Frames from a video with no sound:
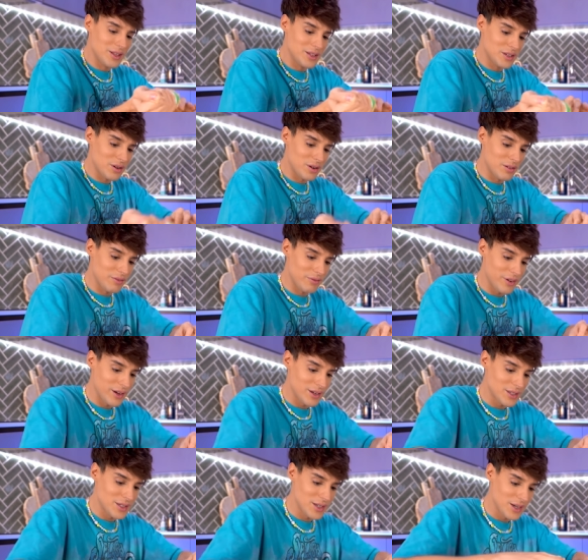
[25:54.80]
this is gonna
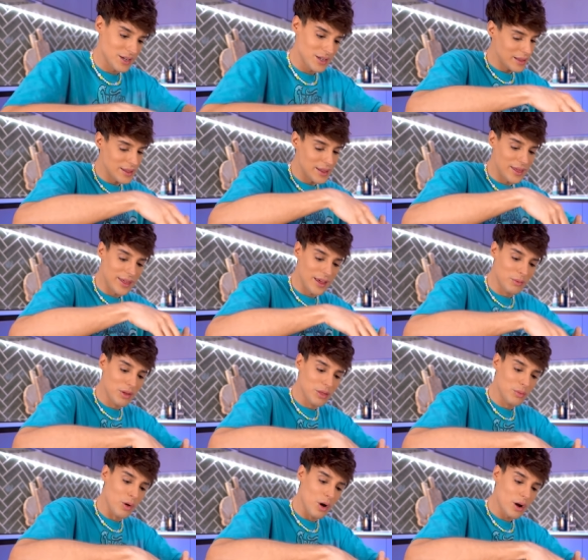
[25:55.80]
fix it. The thing
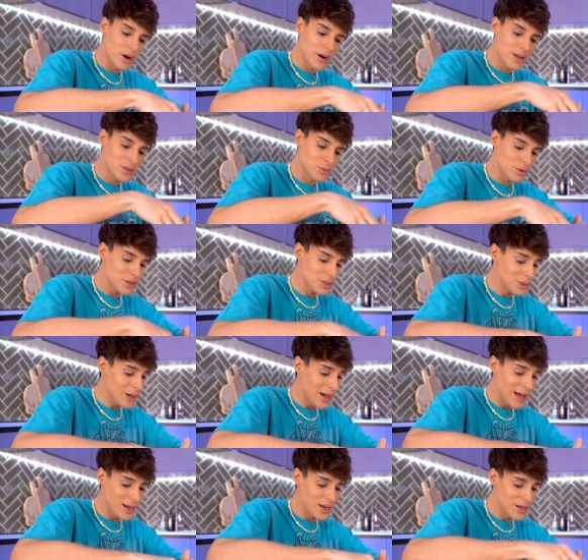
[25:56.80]
with water is once you
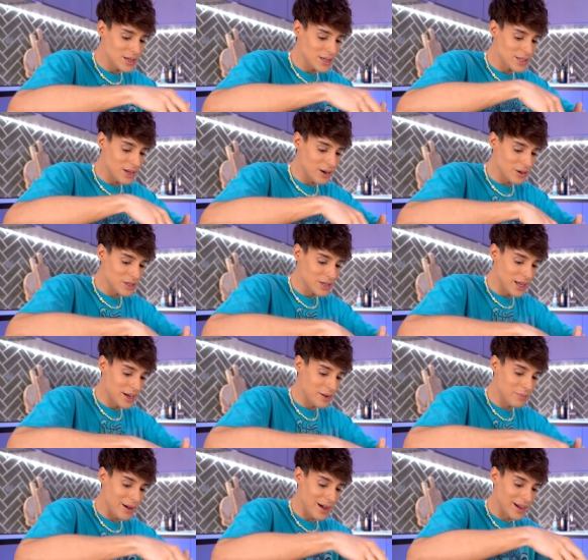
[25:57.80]
add it, it's hard to get
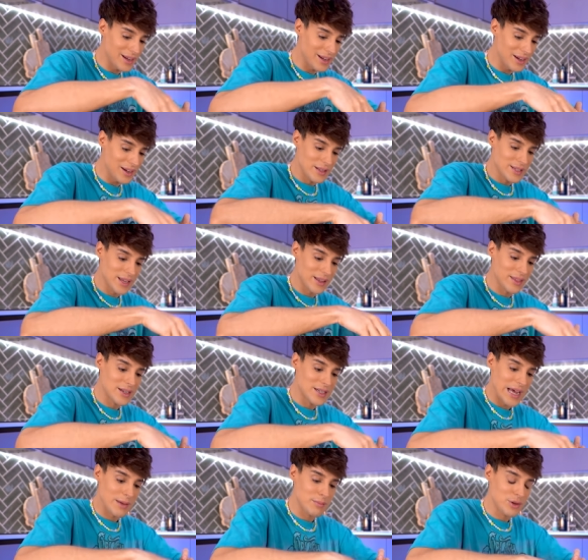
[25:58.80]
it back. It's like the
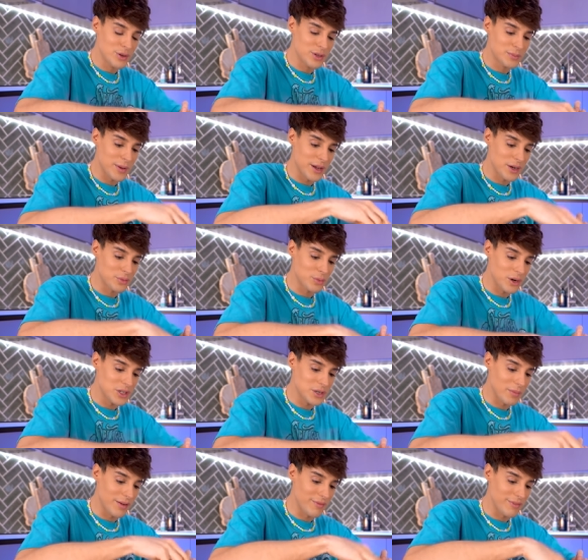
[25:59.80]
time you spend watching my